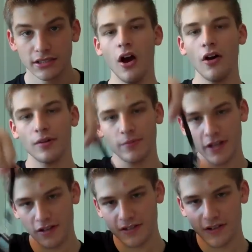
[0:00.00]
Oh, and
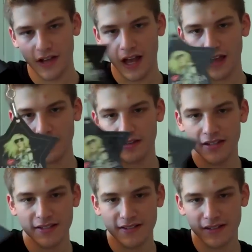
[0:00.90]
we also got
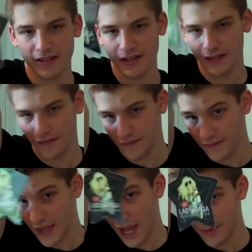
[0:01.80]
these little
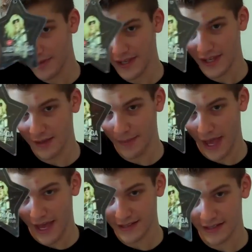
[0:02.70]
V I P
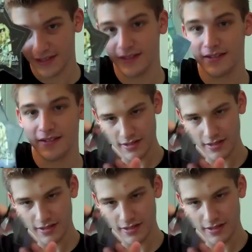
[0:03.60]
passes.